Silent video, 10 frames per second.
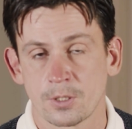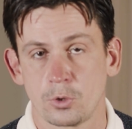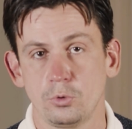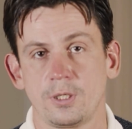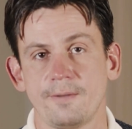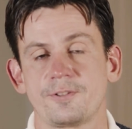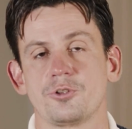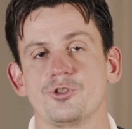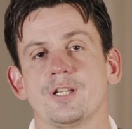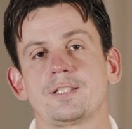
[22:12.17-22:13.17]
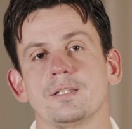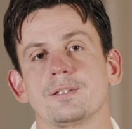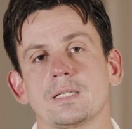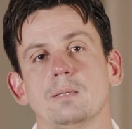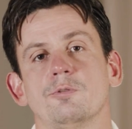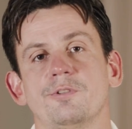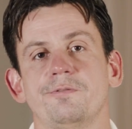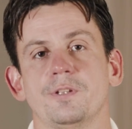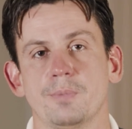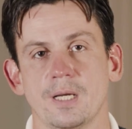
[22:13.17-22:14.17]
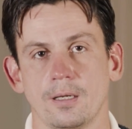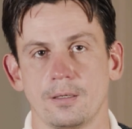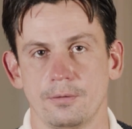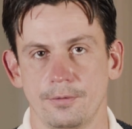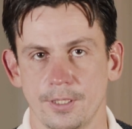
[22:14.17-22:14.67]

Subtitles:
could have suggested some of the feedback